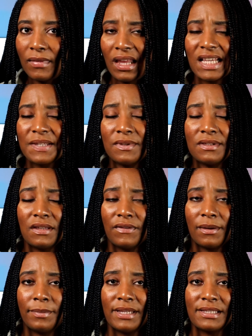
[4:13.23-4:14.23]
expenses of
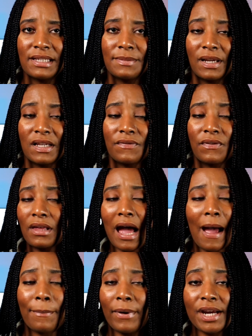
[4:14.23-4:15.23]
your business. Because for the
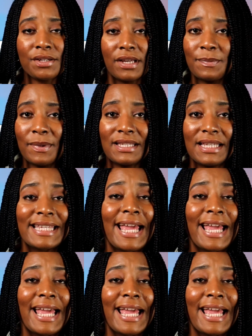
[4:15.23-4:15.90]
operational expenses,